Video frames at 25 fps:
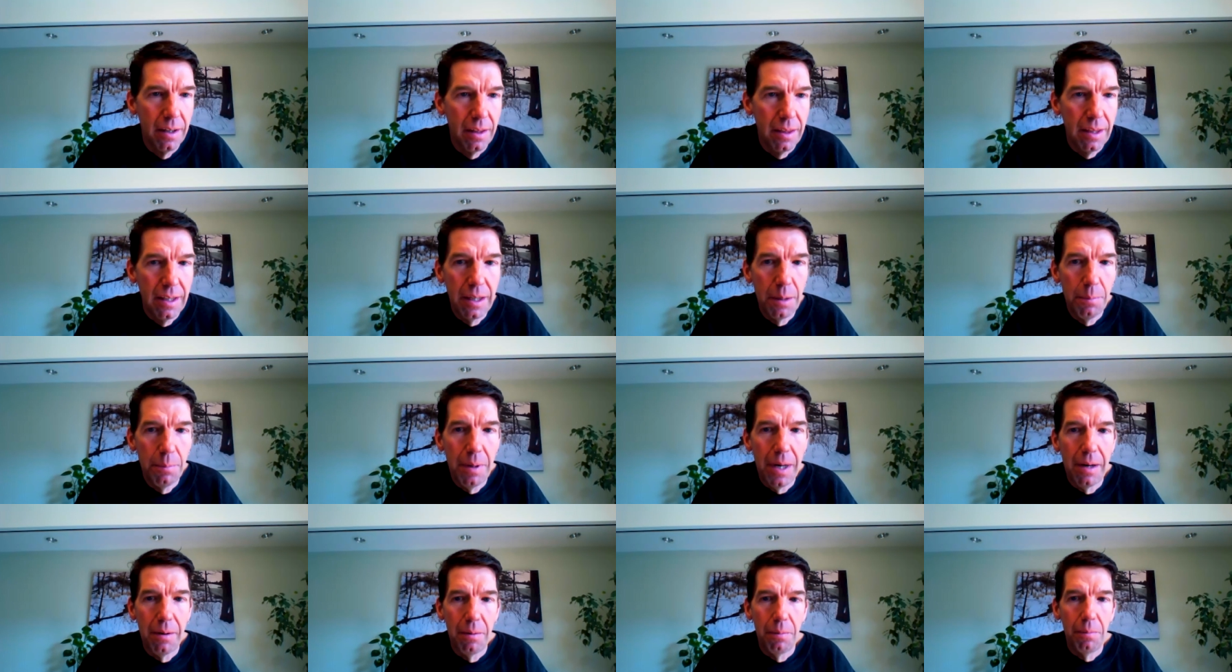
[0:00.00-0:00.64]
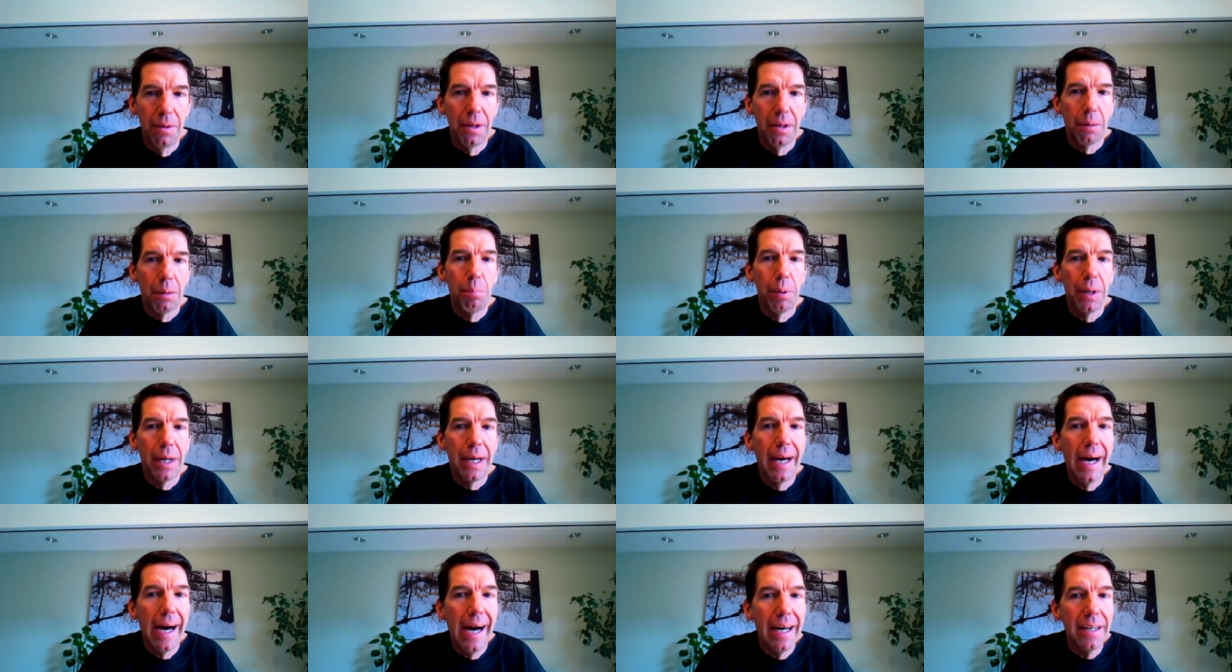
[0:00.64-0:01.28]
think about like
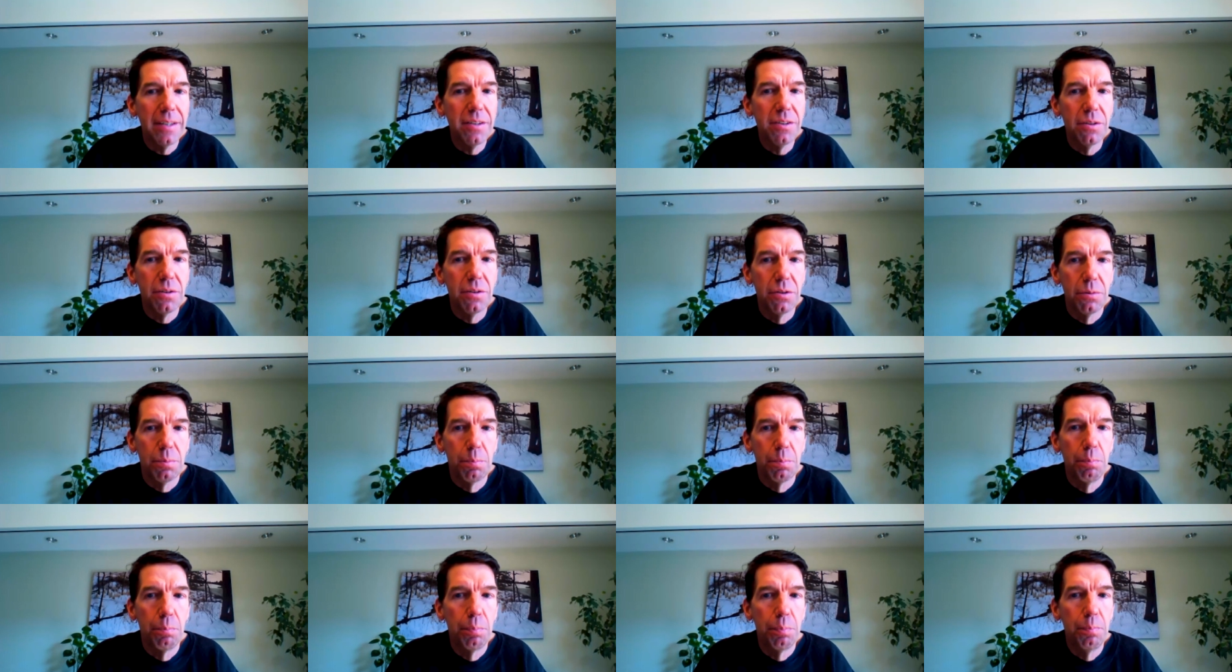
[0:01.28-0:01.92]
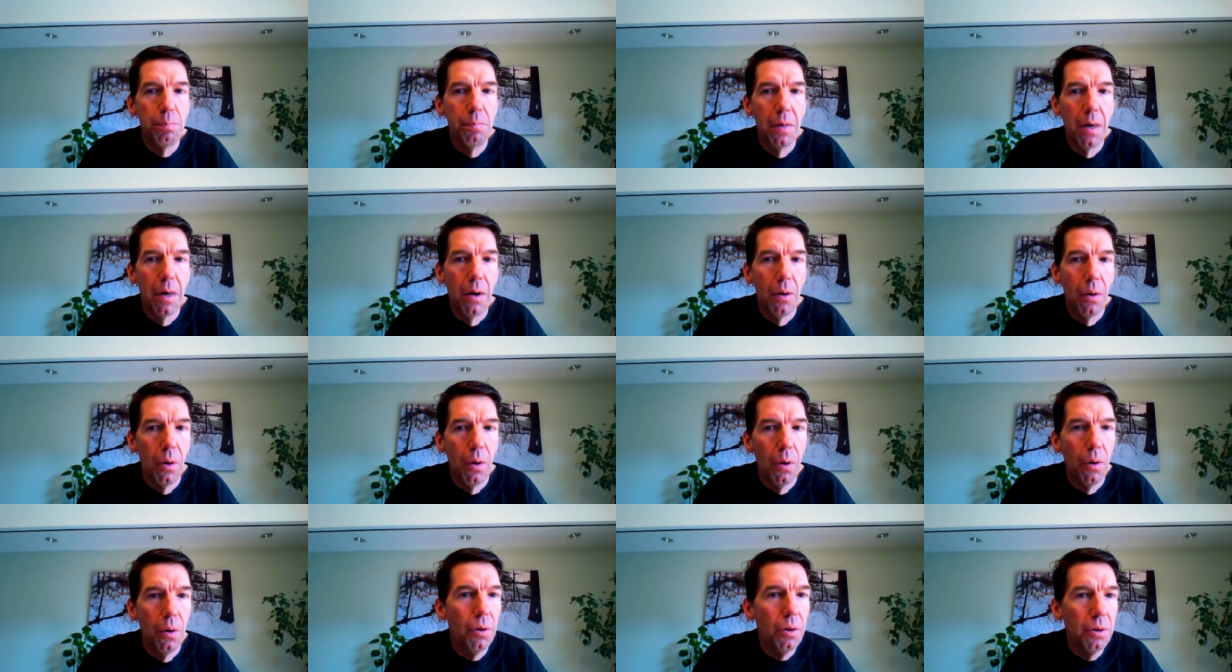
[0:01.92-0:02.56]
Picasso's
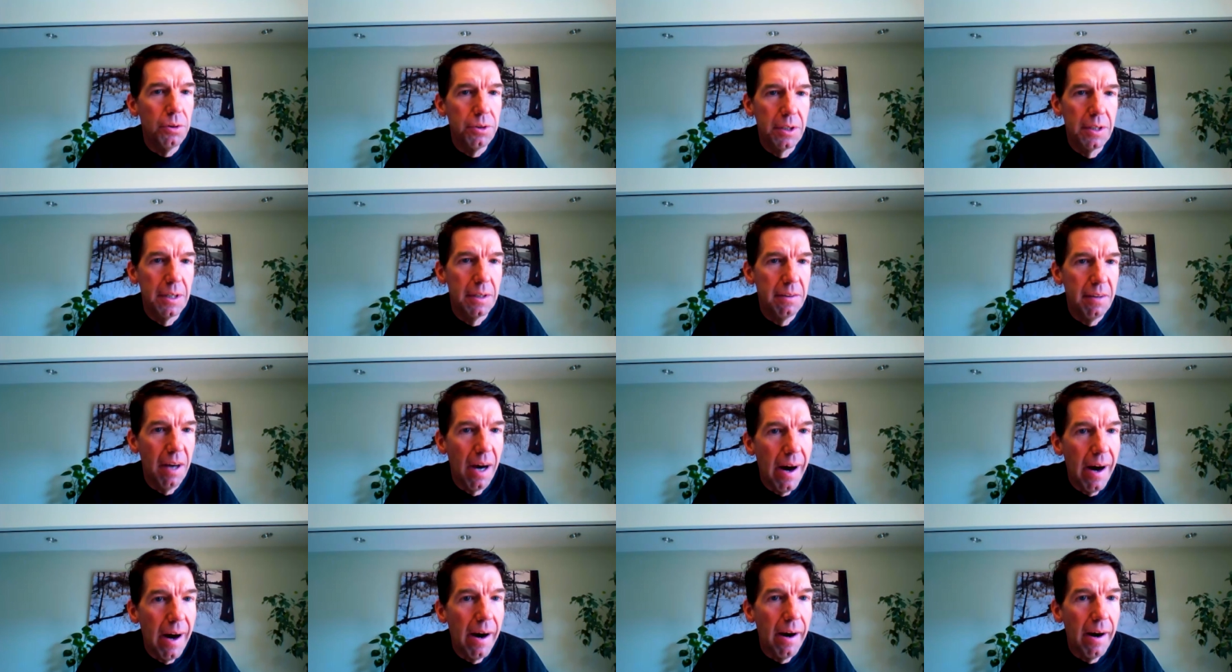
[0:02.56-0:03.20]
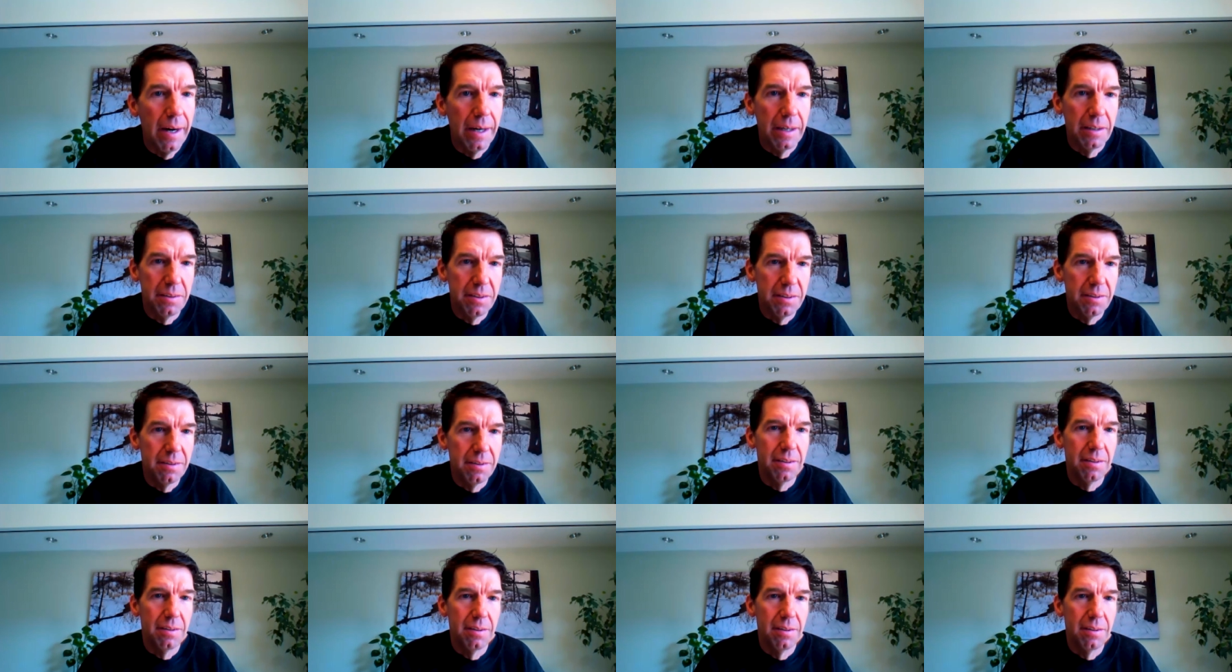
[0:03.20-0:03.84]
old
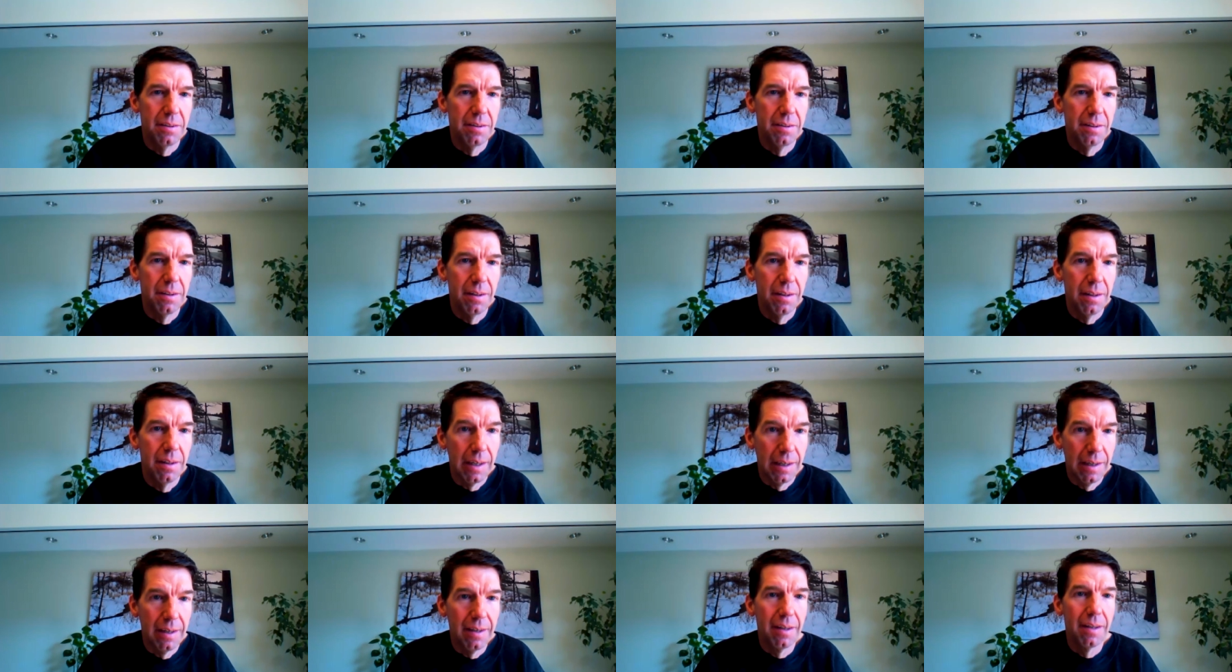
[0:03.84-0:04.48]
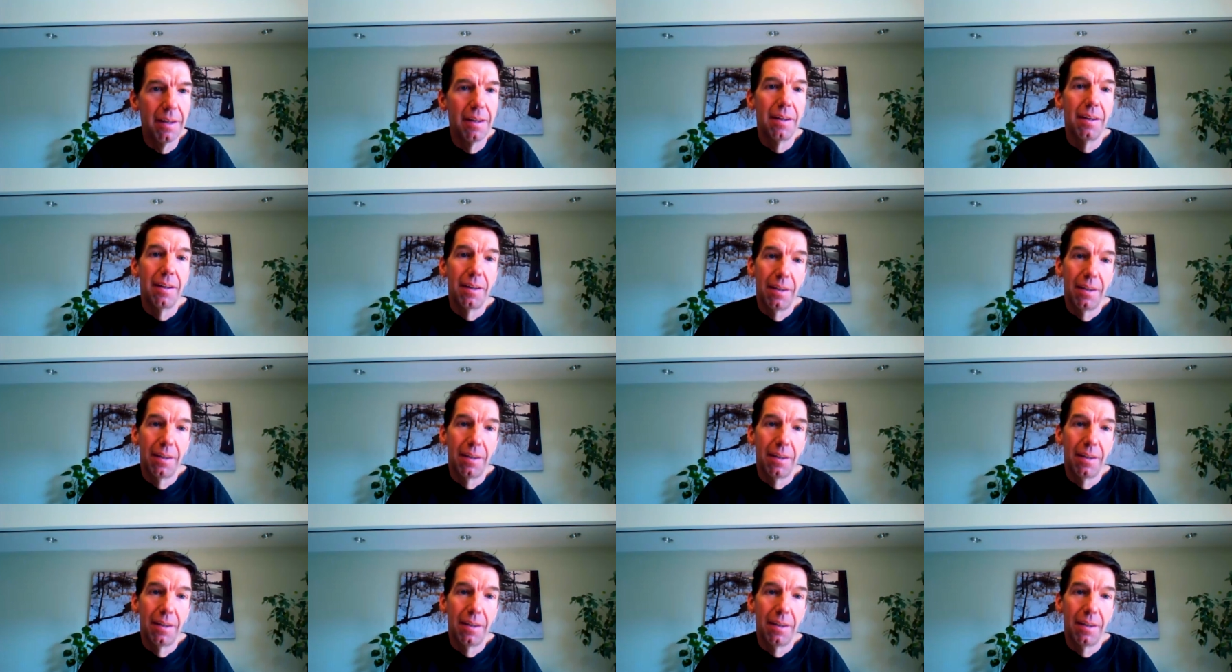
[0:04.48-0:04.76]
guitarist. Like yeah.